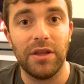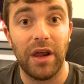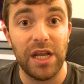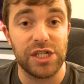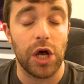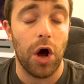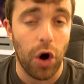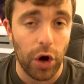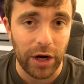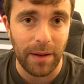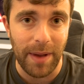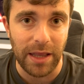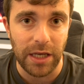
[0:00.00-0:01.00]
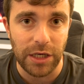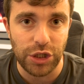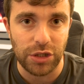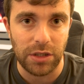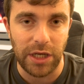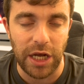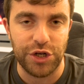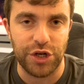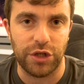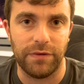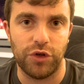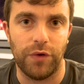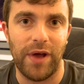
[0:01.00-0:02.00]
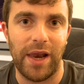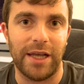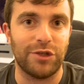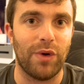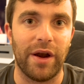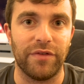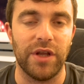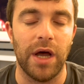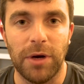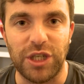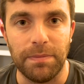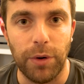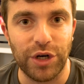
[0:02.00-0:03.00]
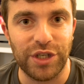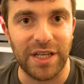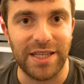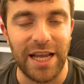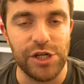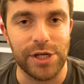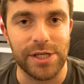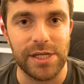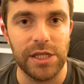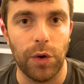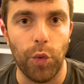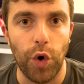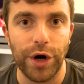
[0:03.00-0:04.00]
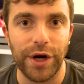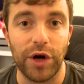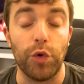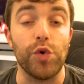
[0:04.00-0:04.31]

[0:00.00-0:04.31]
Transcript: There is Jorge Mendes, the agent of João Félix, one of the most important agents in the world,